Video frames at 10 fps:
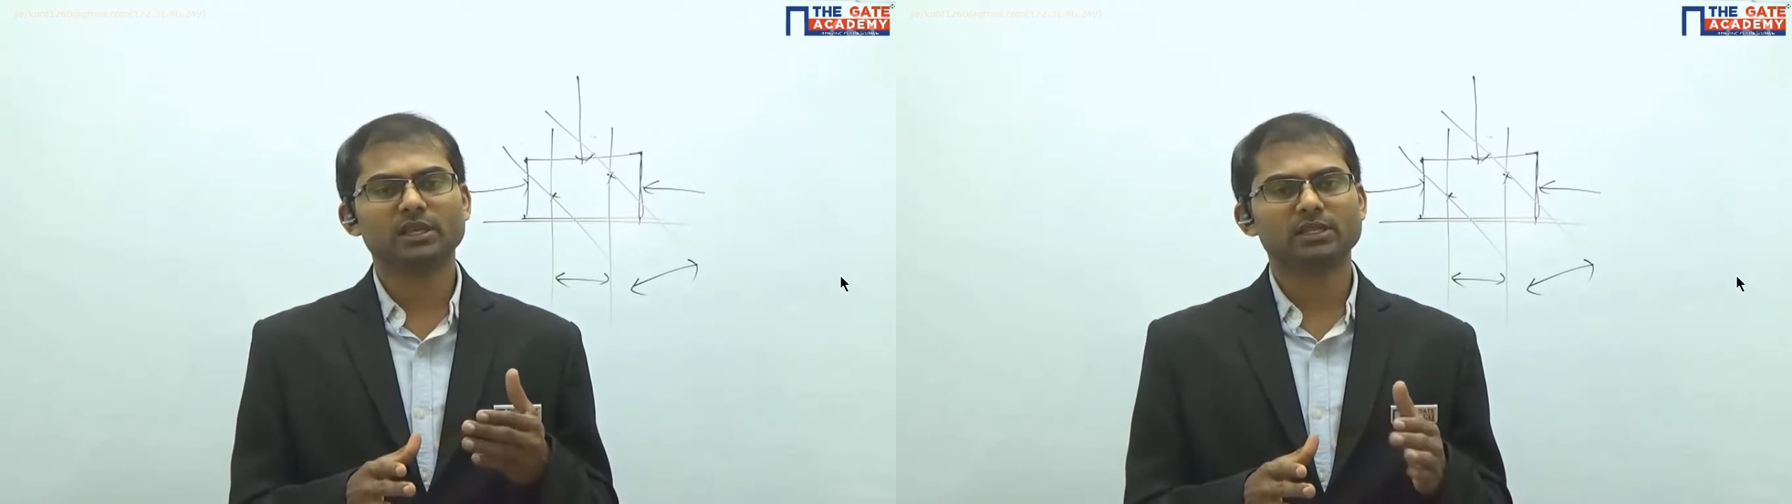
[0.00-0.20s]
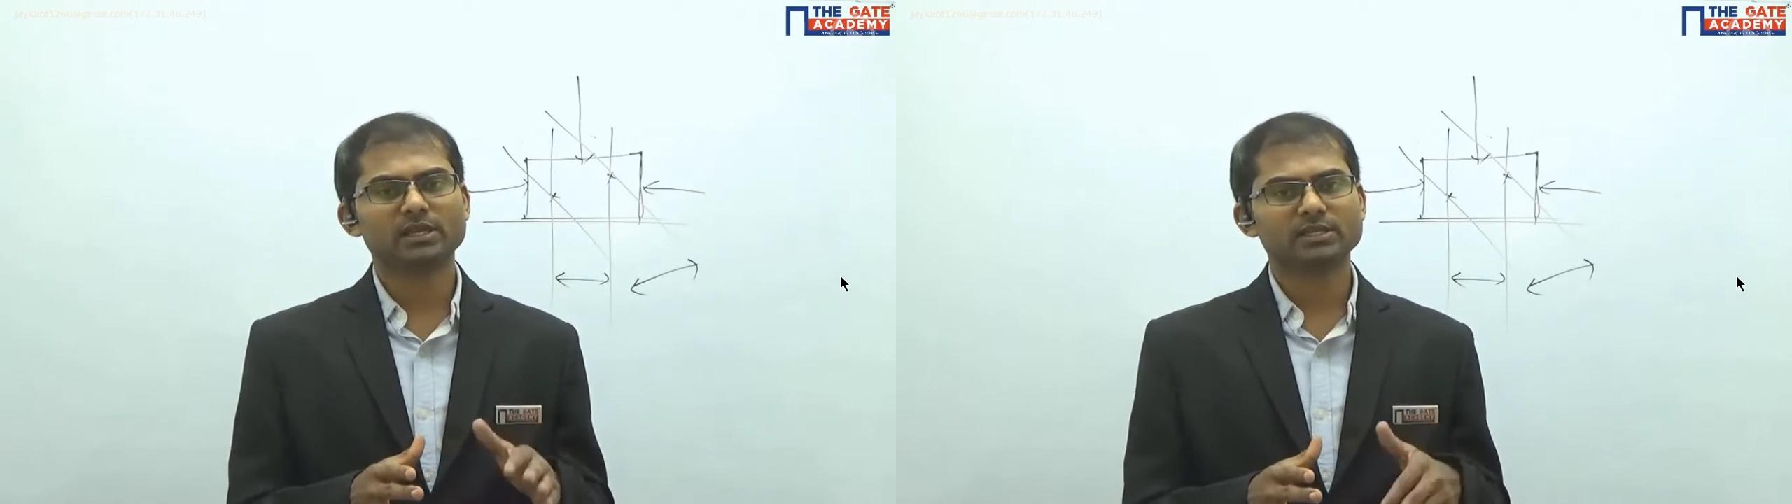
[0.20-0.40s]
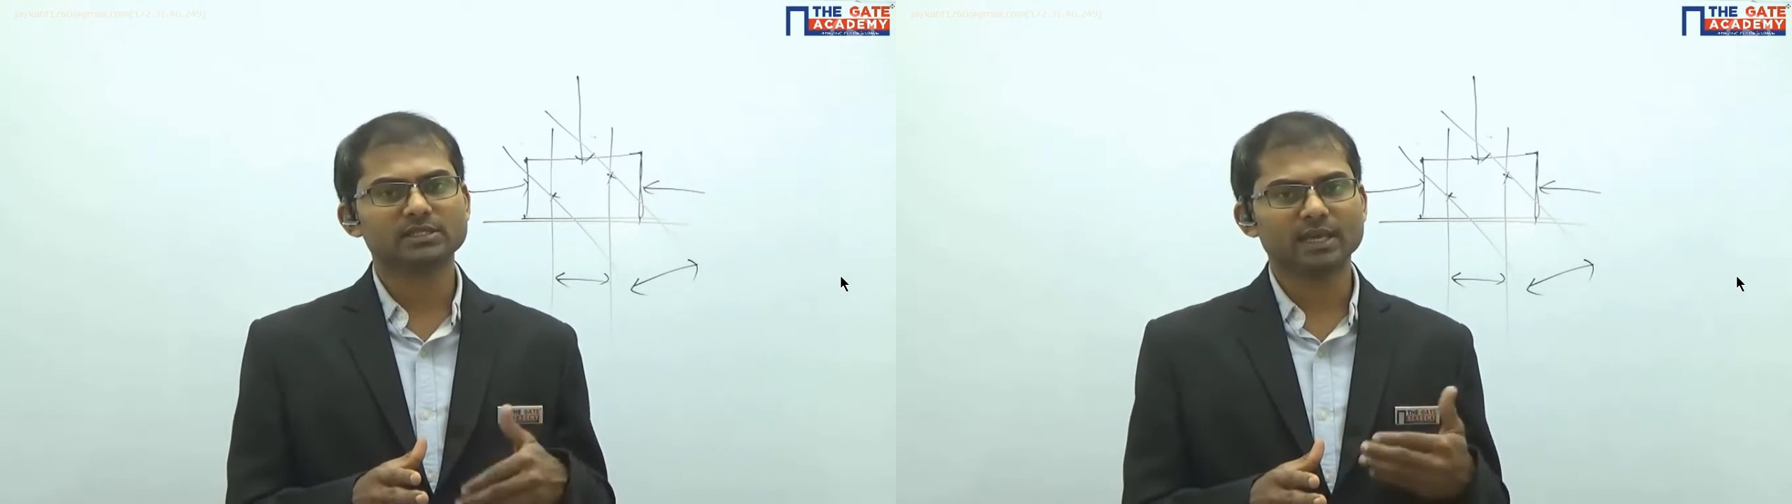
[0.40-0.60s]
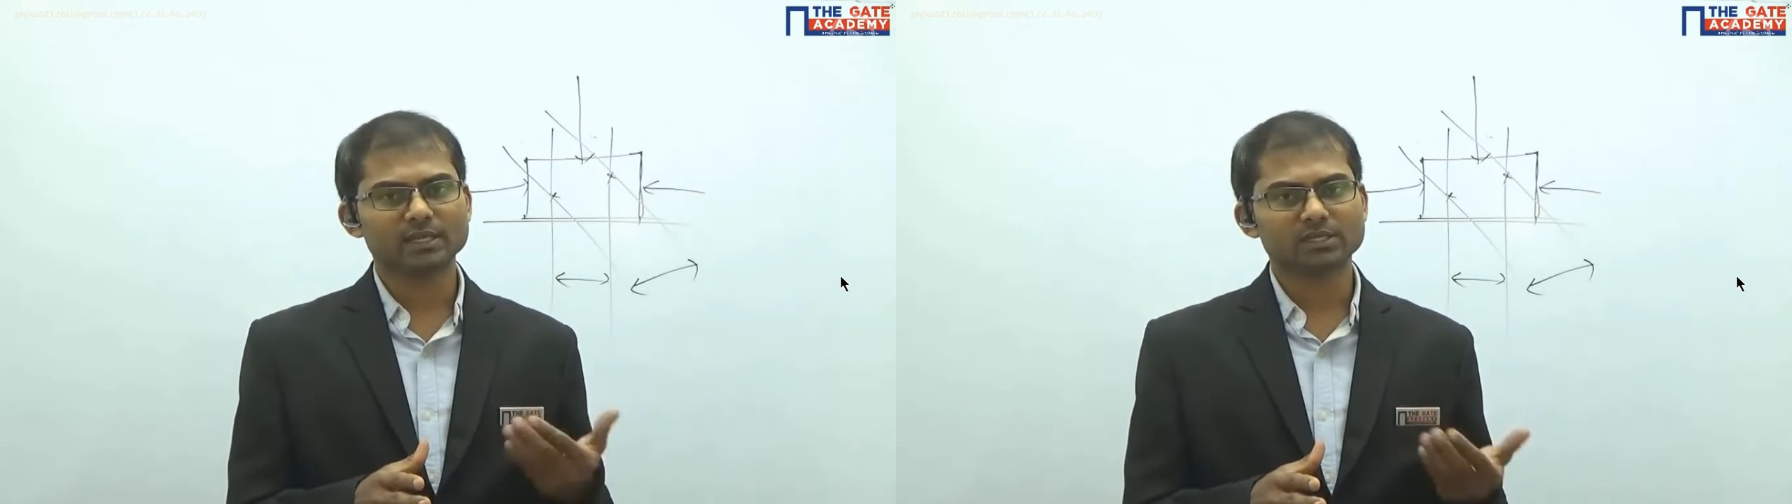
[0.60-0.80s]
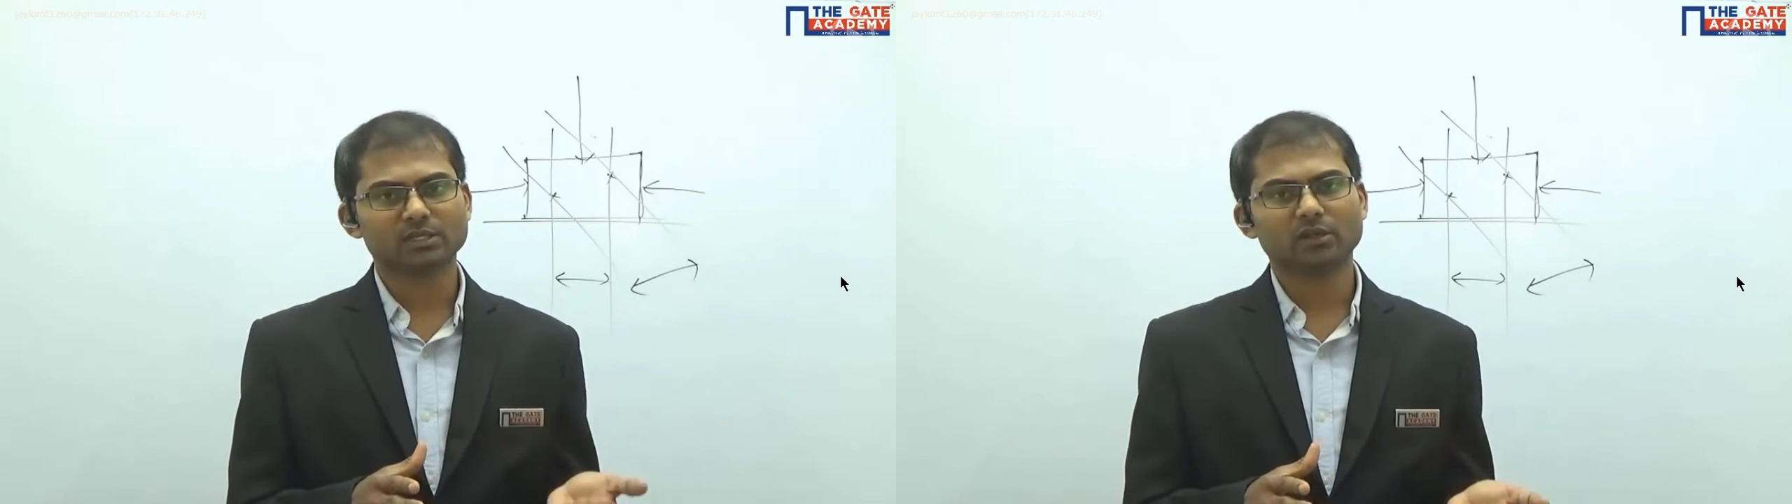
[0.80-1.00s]
either its
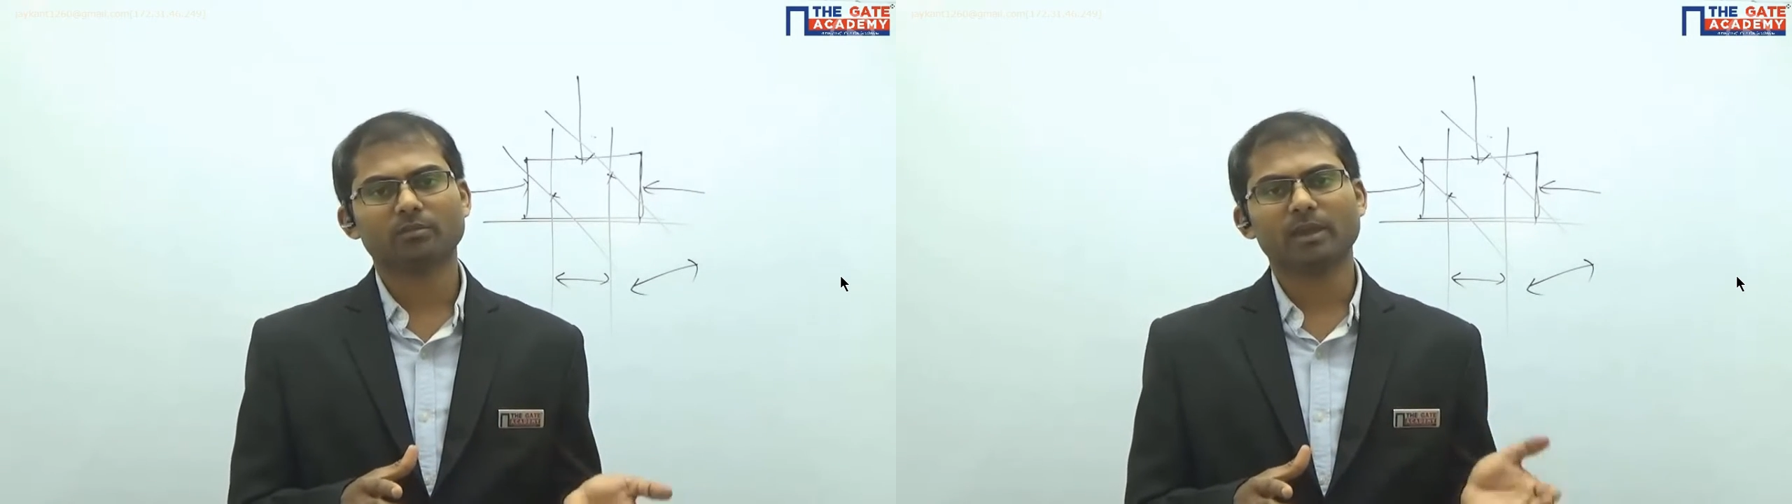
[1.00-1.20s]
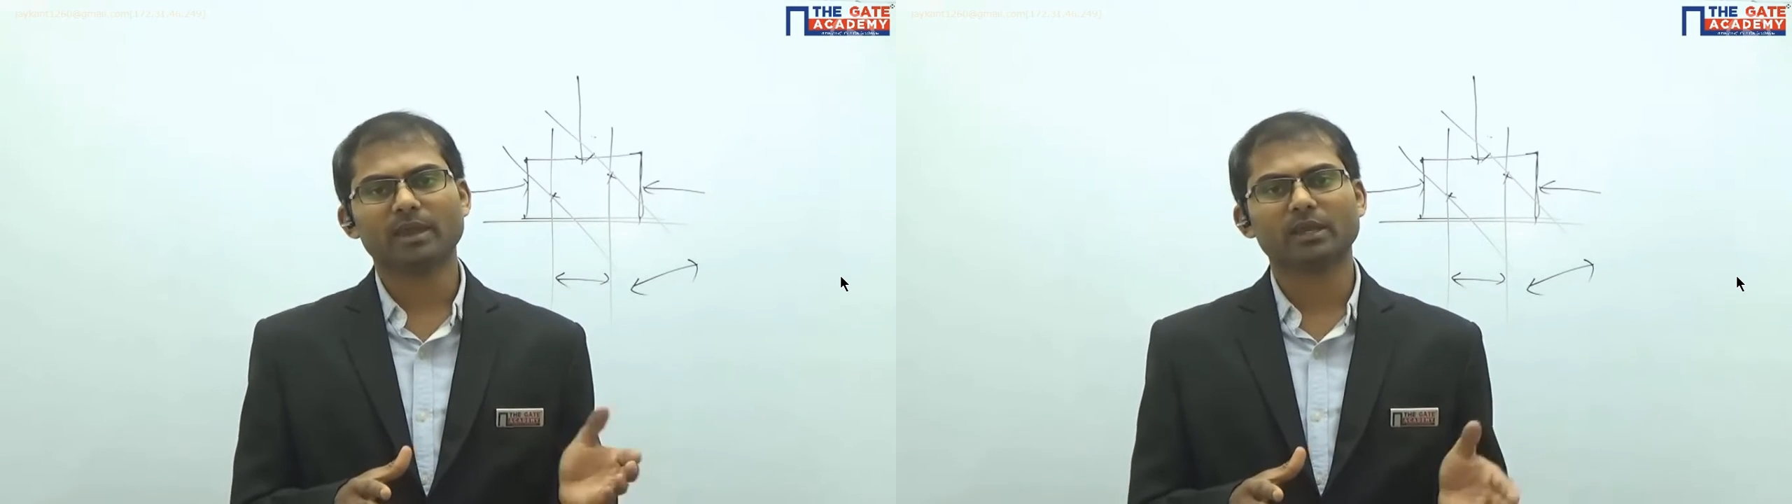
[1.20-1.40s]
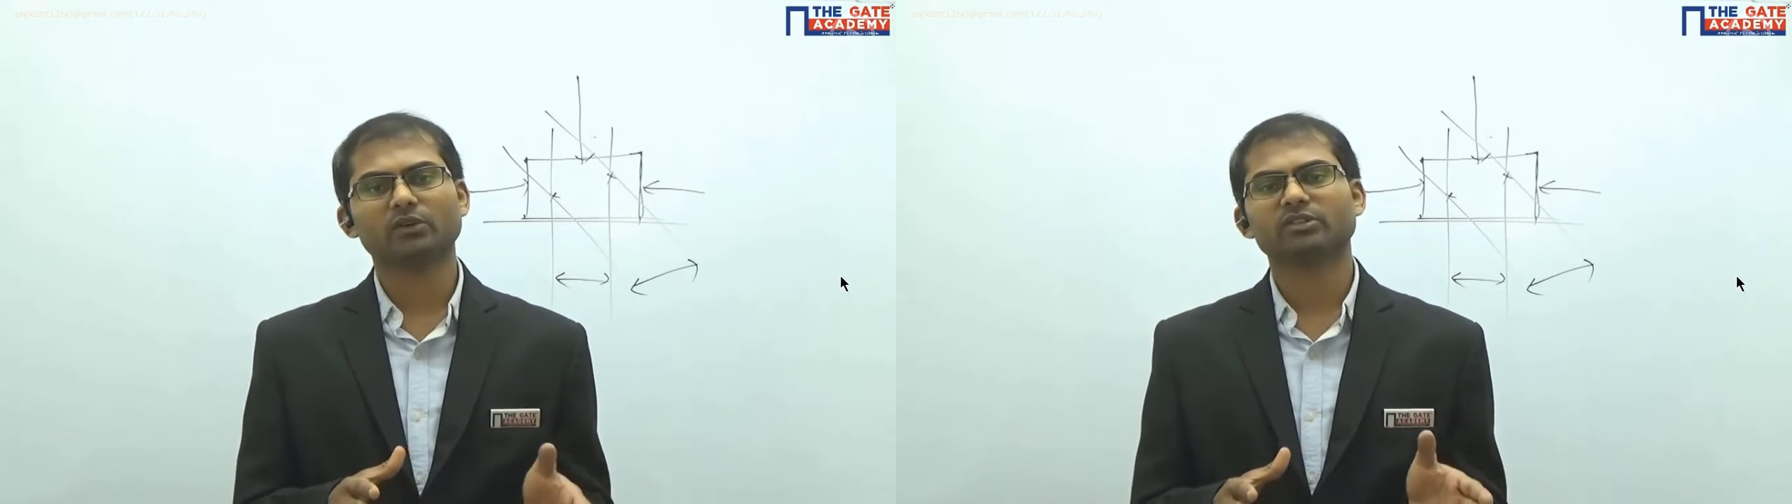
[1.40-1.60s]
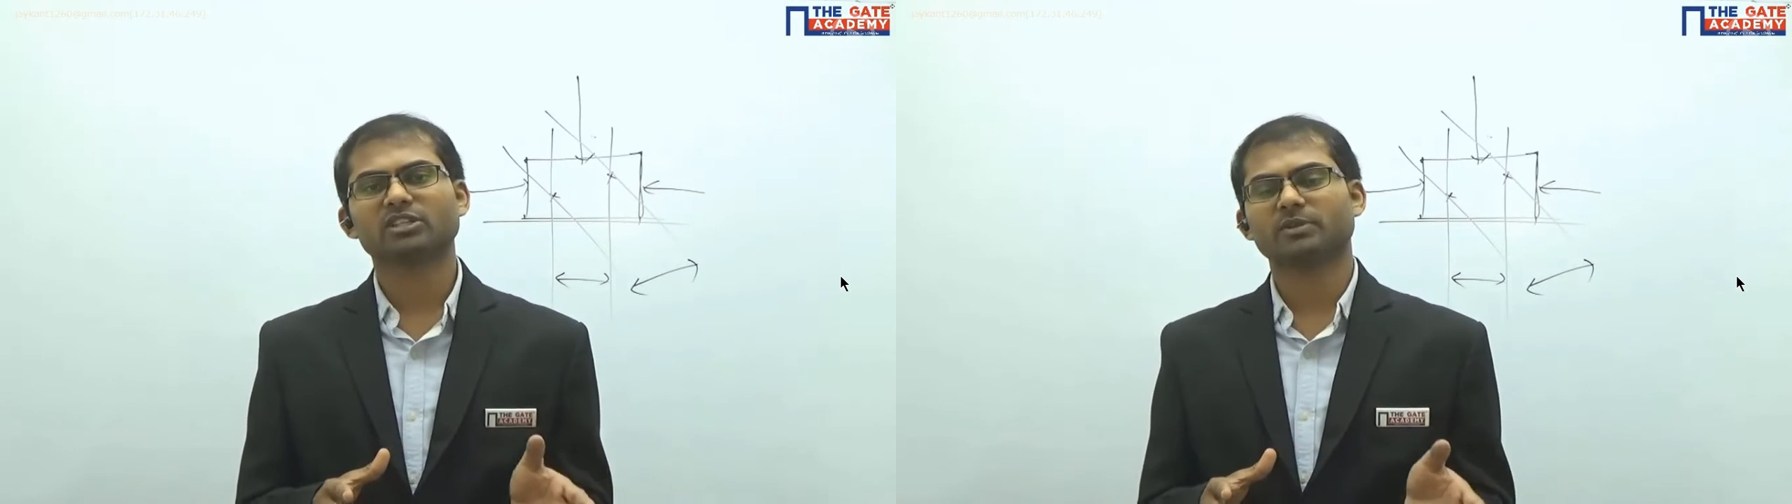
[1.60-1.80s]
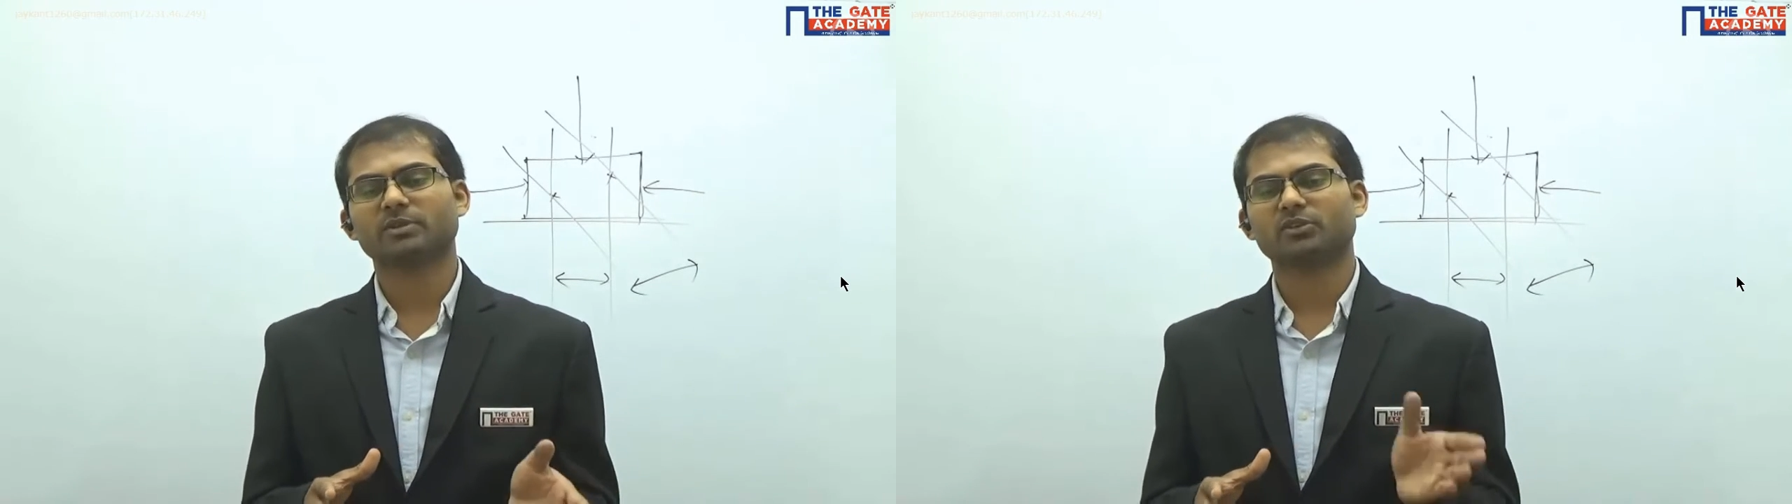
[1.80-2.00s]
direction or magnitude with
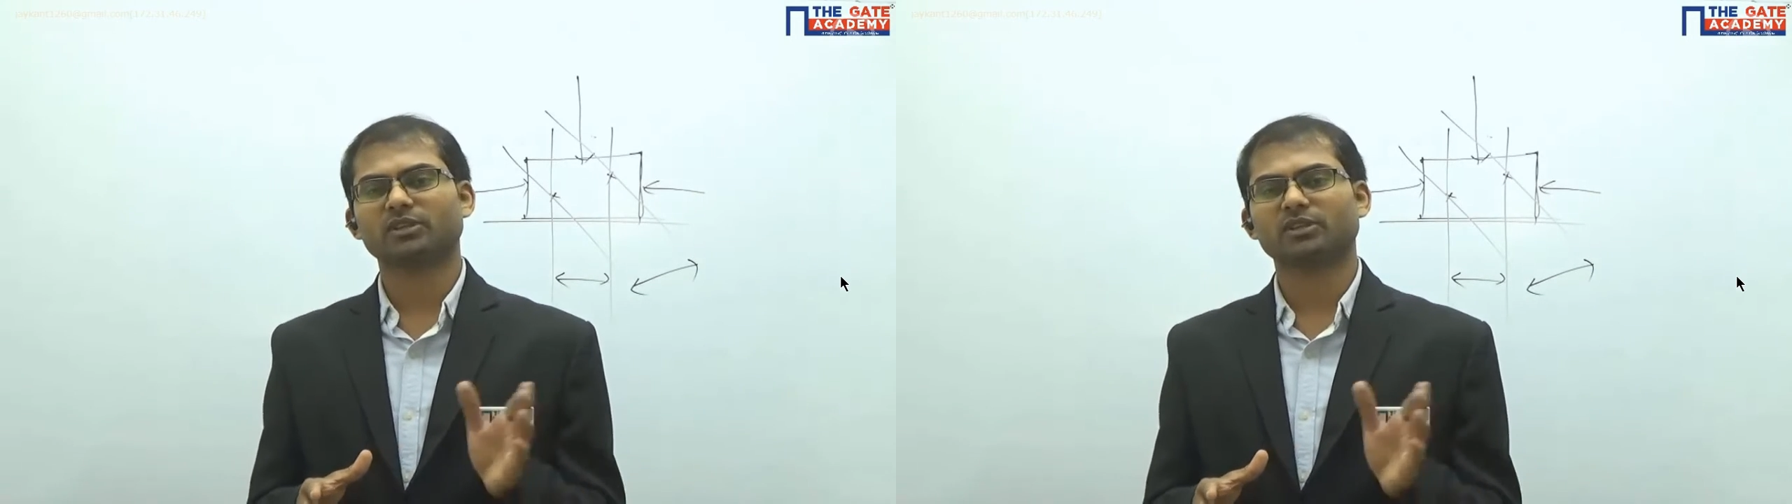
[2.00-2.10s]
respect to